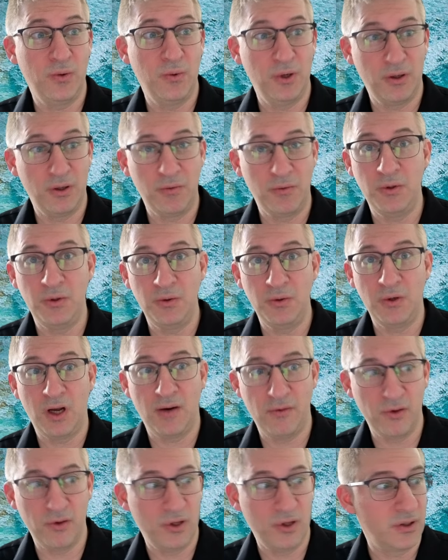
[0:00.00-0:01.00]
We'll
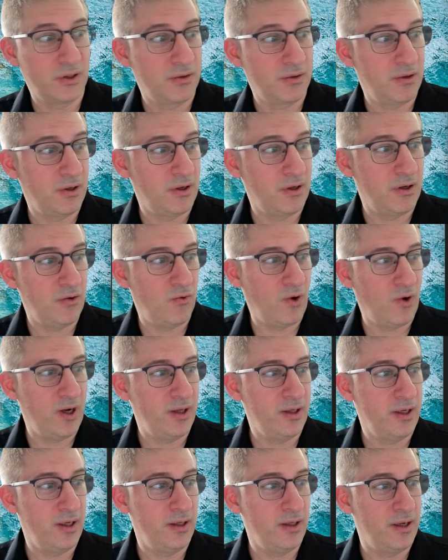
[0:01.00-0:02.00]
cover this great
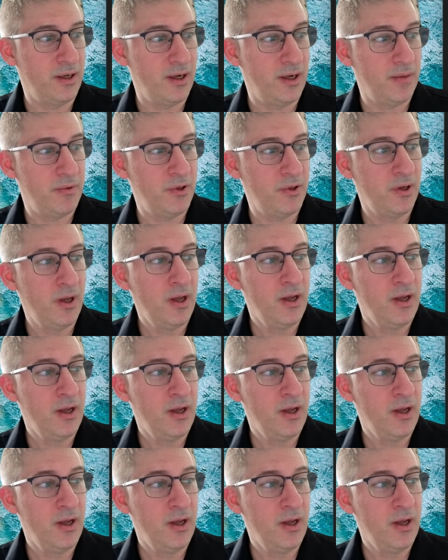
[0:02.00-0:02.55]
in depth.